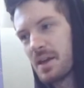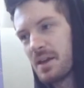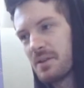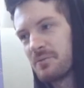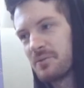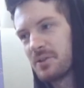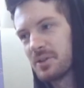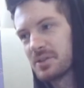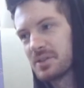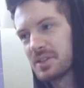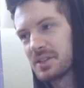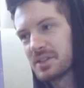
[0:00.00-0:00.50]
it
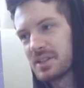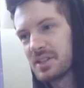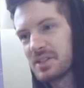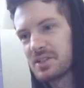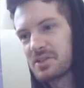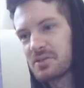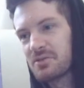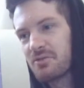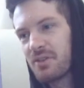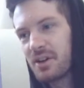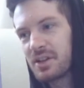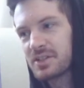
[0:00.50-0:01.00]
feels like they
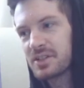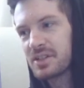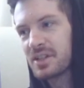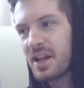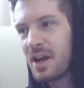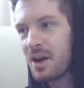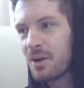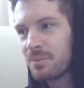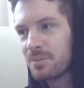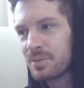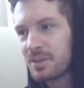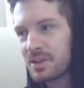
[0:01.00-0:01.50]
just rushed it
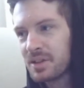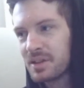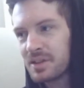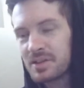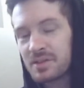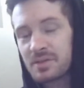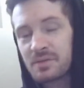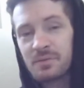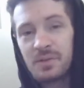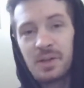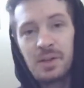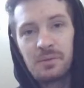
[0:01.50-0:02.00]
out
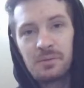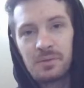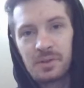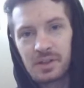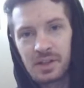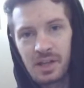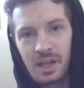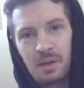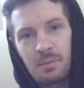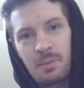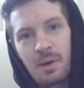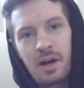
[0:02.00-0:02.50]
because FIFA
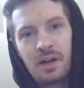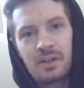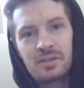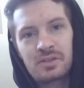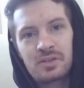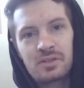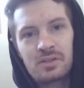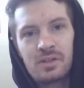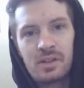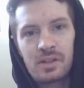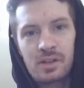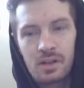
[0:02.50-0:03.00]
came out,
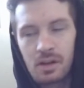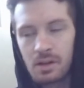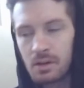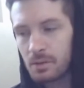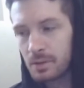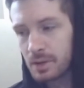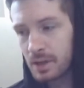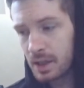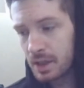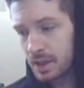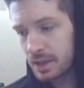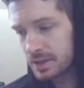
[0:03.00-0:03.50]
so they're like, oh,
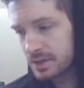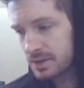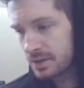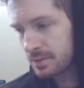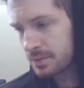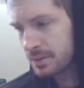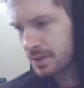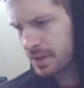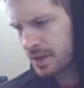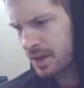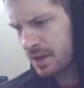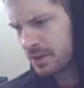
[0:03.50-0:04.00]
we got to get
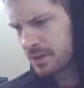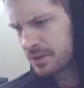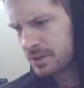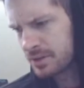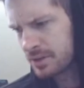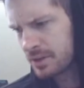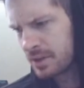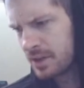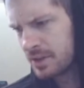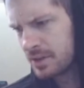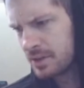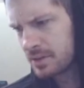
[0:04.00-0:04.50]
something out,
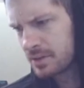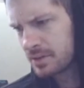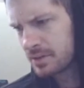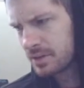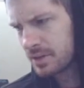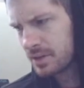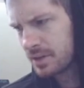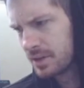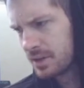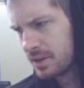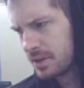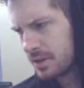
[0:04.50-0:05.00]
so they just
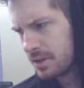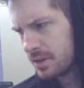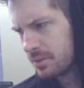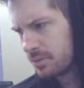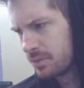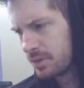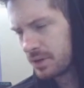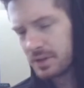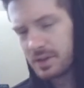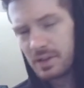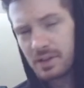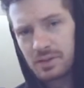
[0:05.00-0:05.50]

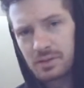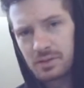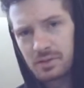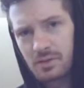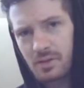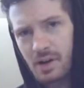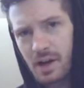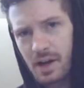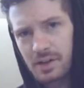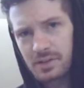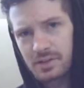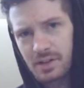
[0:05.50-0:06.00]
put this
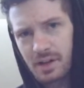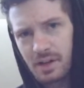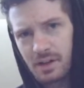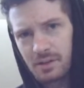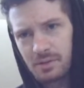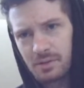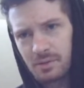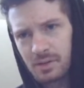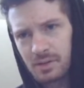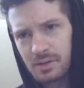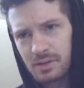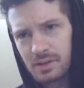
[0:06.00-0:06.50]
trash
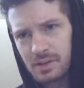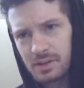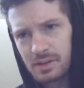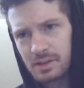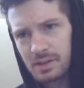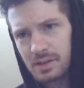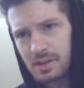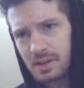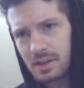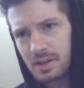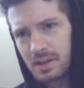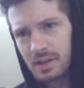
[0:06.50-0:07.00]
out. Well,
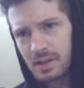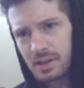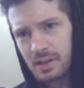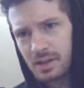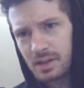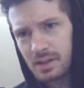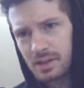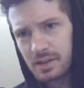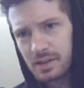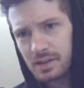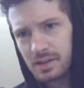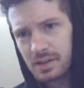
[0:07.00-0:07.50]

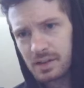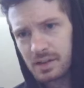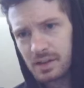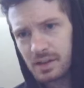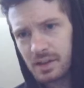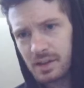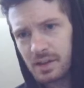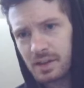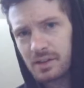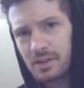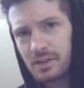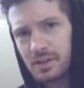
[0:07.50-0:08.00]

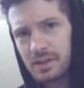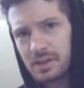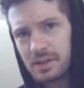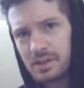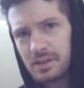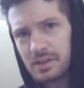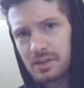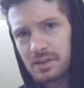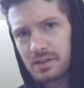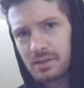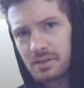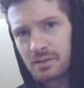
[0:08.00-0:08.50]

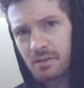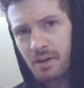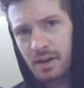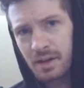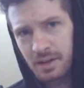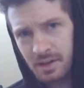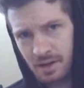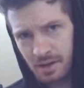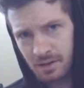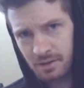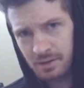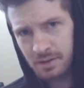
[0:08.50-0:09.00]
literally
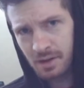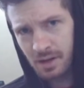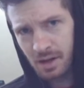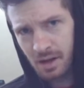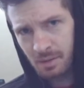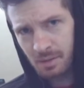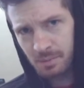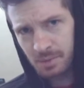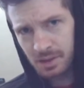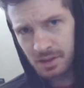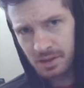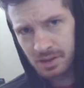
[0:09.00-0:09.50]
right now,
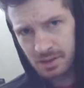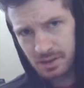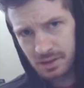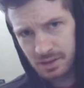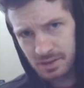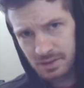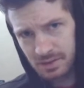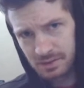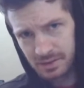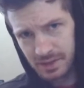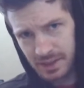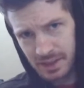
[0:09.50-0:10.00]
Konami,
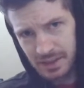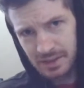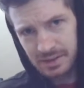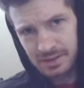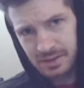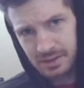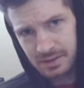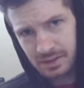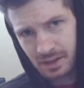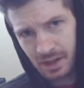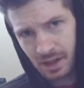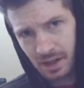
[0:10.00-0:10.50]
delete
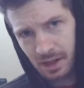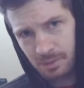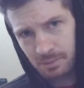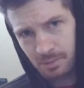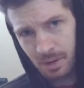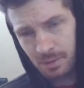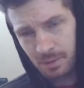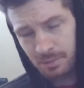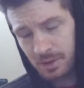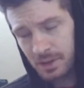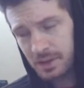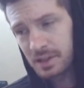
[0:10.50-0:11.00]
this game.
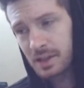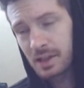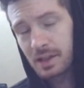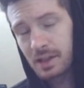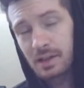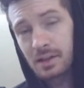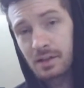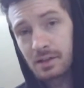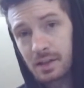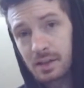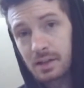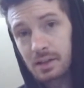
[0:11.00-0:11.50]
I'm not
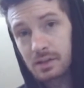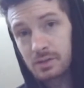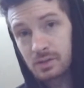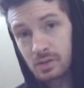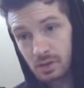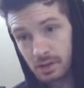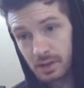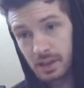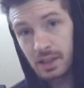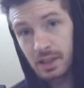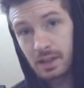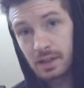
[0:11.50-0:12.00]
kidding. Like,
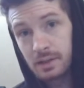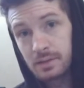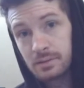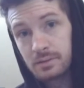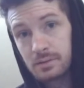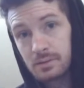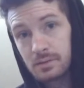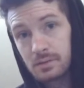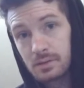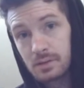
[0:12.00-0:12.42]
delete it.